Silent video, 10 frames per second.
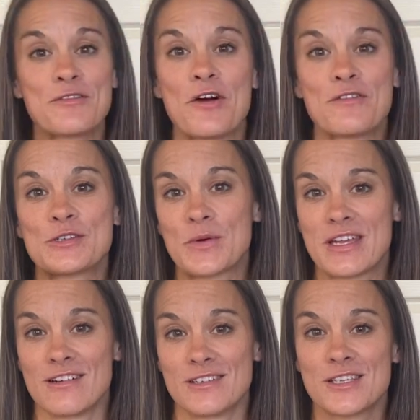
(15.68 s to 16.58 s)
for over
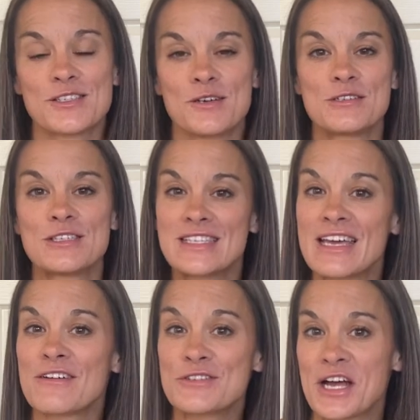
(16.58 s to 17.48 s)
20 years, so to say
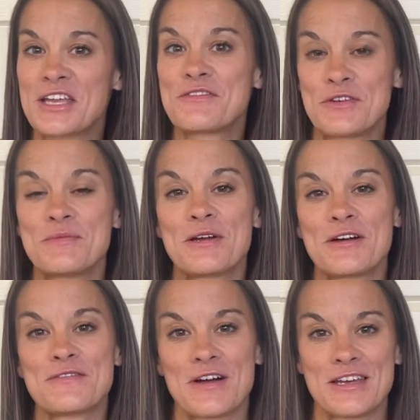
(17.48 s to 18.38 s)
I've tried a few
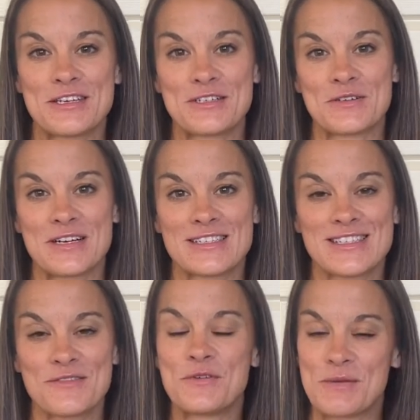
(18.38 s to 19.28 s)
pair of running
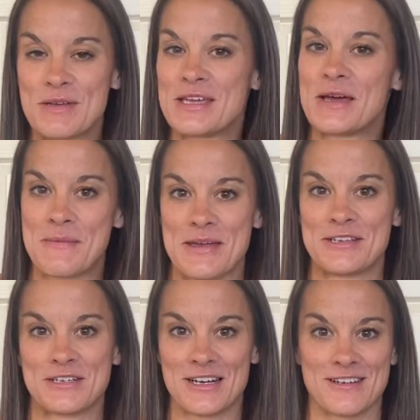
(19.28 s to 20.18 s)
shorts would be a
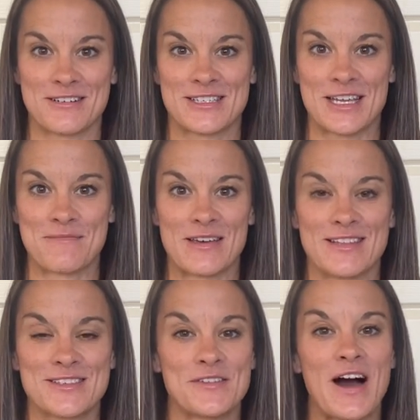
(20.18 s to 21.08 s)
major
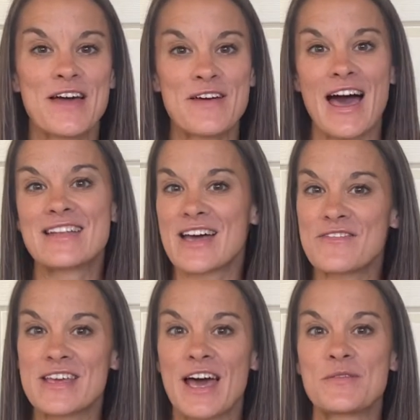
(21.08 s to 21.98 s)
understatement. So I've
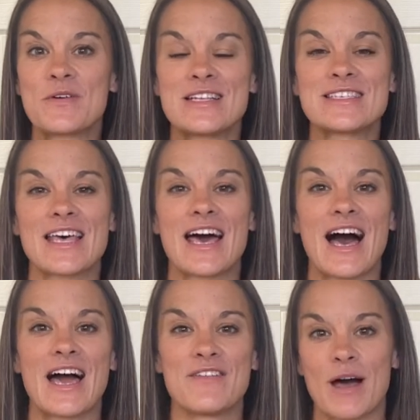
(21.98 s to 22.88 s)
definitely had ones that
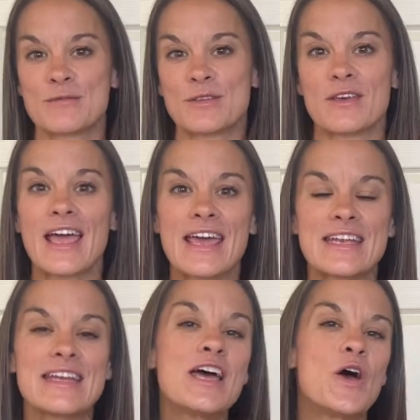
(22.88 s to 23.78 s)
I've absolutely
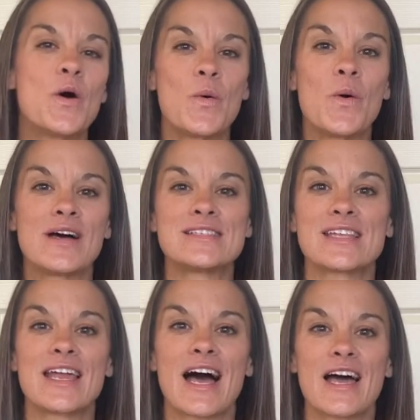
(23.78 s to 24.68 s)
hated, ones
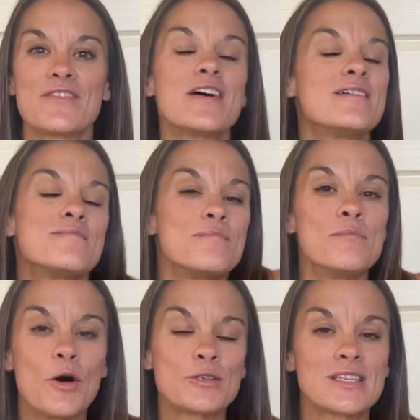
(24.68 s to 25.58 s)
that I've
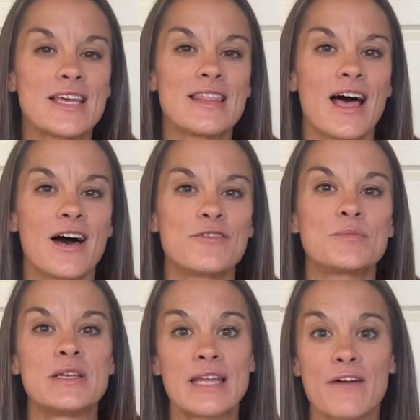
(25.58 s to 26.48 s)
mostly loved,
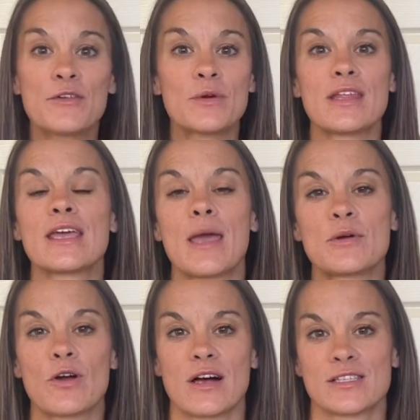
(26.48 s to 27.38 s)
but never really came
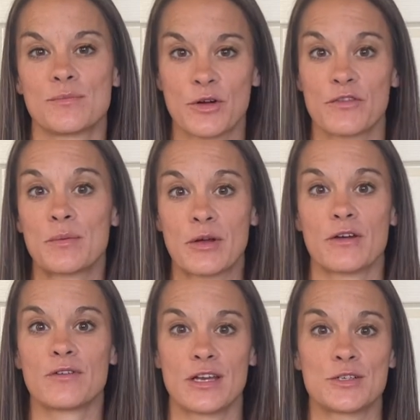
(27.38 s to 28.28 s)
across the perfect pair
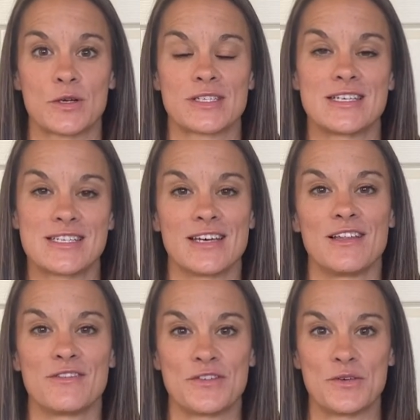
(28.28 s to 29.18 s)
of running shorts until
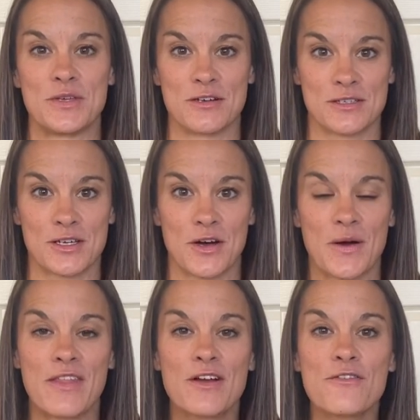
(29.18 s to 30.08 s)
a few years ago.
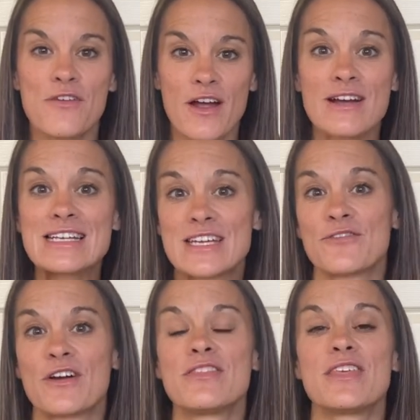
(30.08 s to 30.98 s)
And they're very
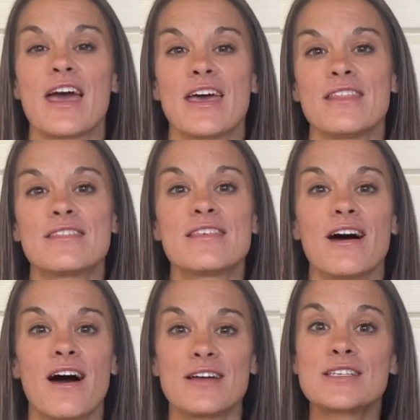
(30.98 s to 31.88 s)
different than
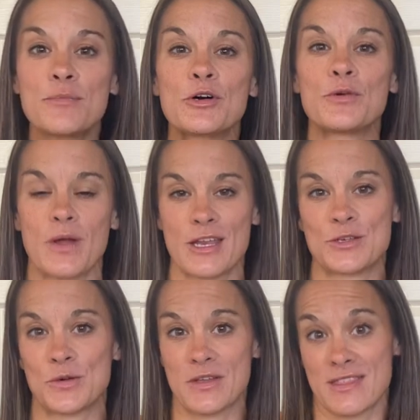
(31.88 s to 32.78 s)
the typical running
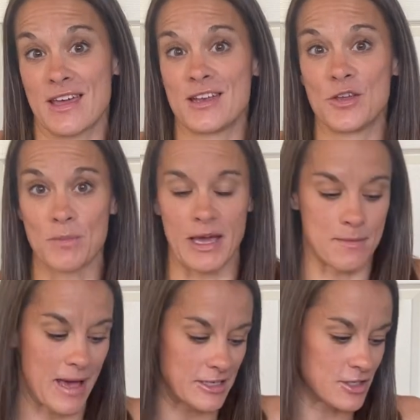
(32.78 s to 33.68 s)
short than you might
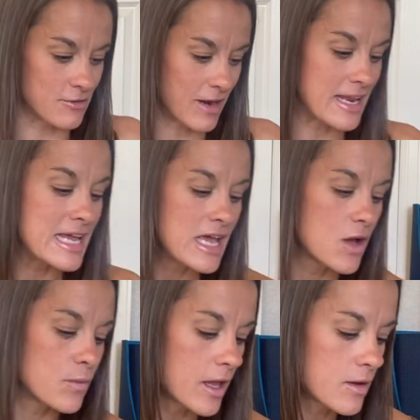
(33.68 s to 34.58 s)
imagine, right?
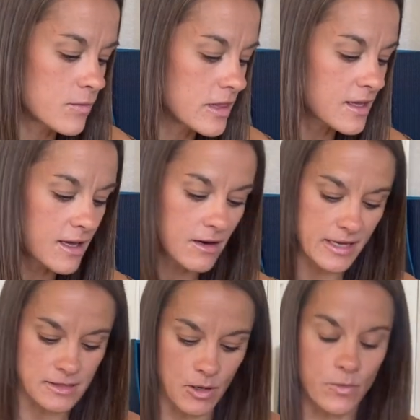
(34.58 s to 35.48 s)
When we think in our
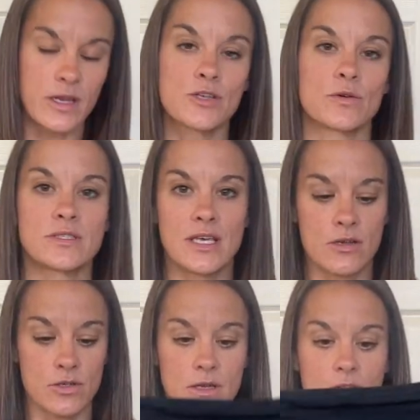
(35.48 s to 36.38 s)
heads about running shorts, they
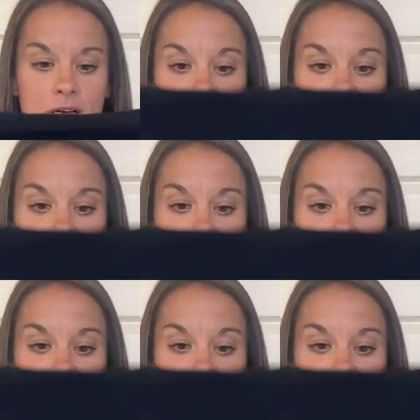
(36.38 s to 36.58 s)
usually look